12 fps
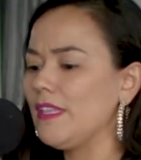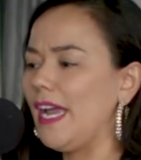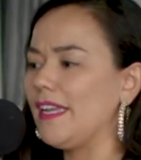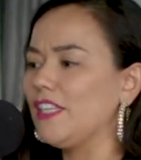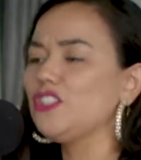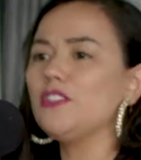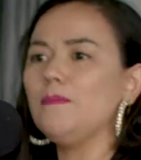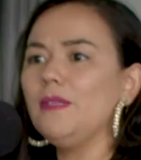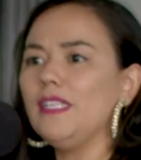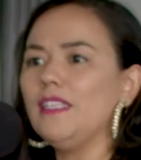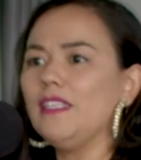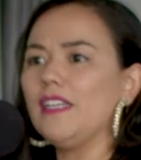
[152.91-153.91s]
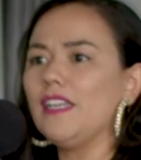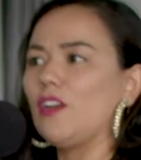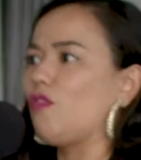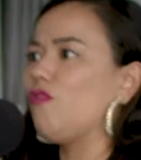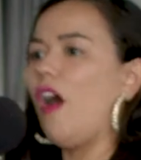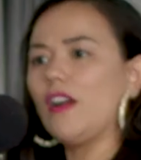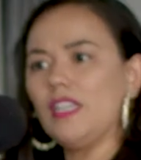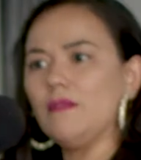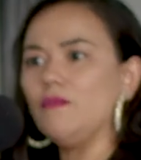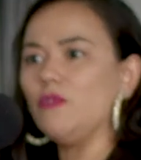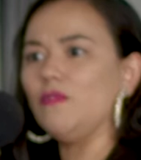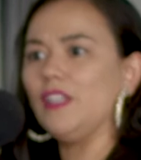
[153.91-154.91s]
it should be in a Rocky
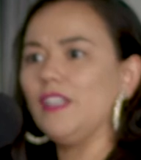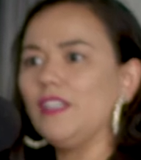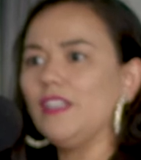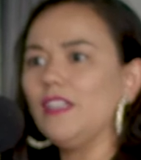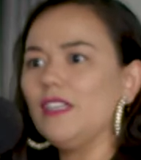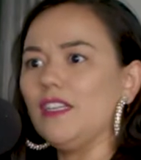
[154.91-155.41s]
movie.